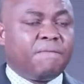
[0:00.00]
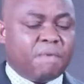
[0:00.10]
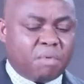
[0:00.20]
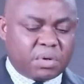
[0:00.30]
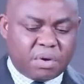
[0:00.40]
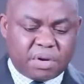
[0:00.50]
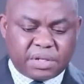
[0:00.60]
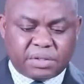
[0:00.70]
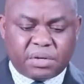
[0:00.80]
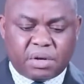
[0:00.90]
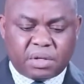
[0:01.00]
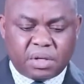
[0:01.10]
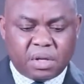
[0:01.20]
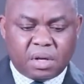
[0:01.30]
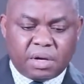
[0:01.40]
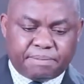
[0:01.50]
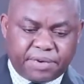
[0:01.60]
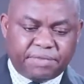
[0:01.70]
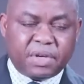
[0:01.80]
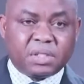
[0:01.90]
for what God has done the
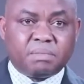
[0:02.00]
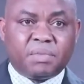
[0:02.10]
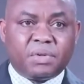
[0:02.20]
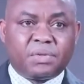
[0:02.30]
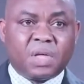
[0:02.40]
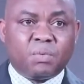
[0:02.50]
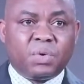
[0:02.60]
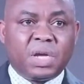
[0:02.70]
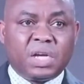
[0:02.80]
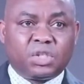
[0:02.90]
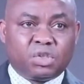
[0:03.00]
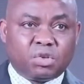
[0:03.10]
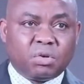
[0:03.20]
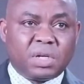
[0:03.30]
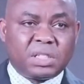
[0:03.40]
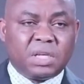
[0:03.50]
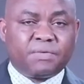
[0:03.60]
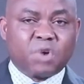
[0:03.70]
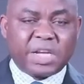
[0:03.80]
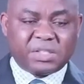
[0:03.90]
previous month. And we are sure that
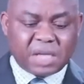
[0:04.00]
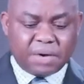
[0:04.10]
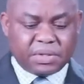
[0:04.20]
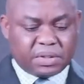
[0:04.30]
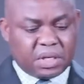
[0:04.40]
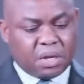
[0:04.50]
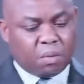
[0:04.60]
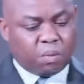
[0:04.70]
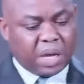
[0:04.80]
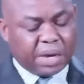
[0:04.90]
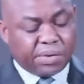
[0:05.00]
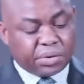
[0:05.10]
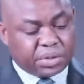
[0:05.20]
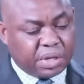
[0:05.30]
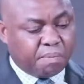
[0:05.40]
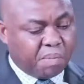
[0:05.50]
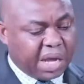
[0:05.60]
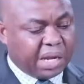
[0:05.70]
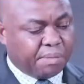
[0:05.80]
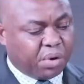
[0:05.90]
if Christ tarries, we are going to see
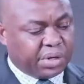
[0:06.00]
many more